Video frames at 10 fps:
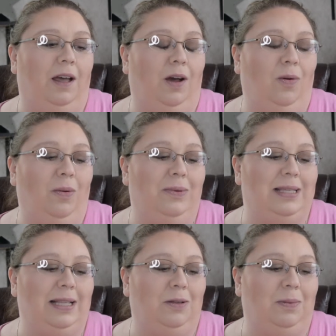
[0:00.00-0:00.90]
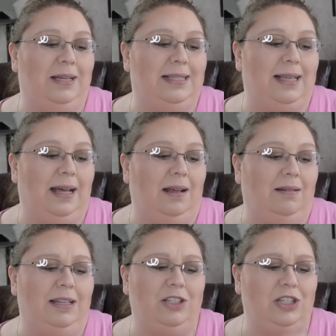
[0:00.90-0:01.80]
oh, what was that little place called?
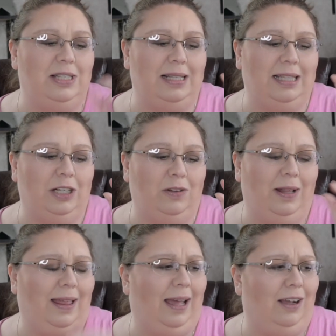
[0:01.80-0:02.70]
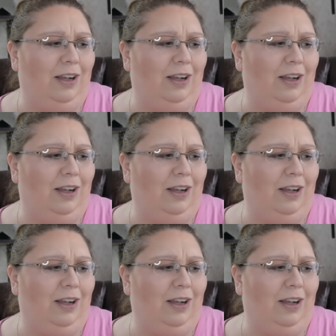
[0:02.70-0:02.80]
It's just a little, like,